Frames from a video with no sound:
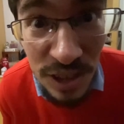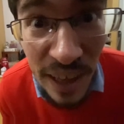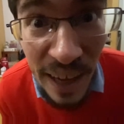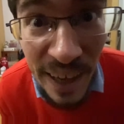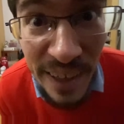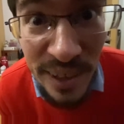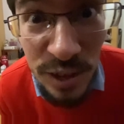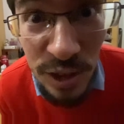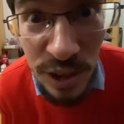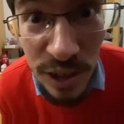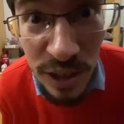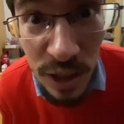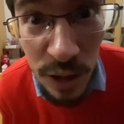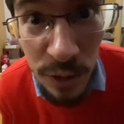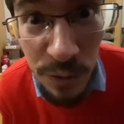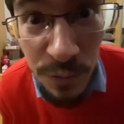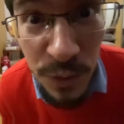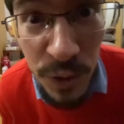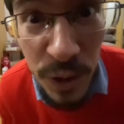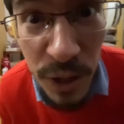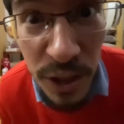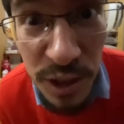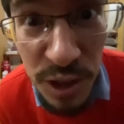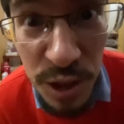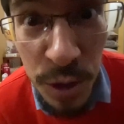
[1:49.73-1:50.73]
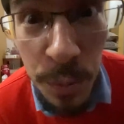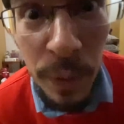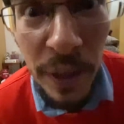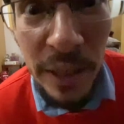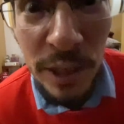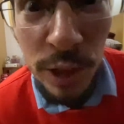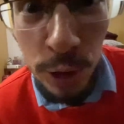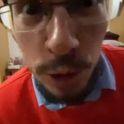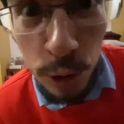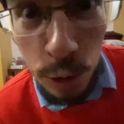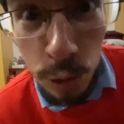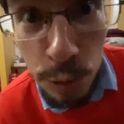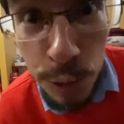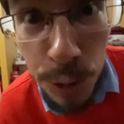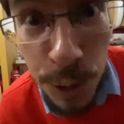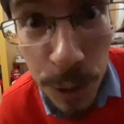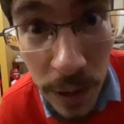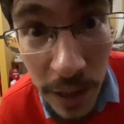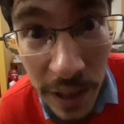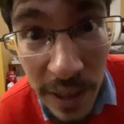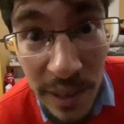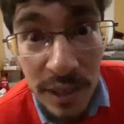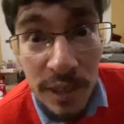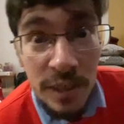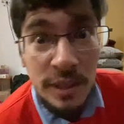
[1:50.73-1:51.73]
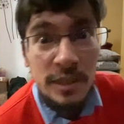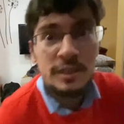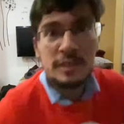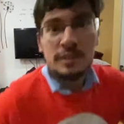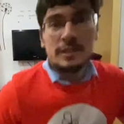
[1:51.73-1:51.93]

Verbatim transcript: idea for a special trick.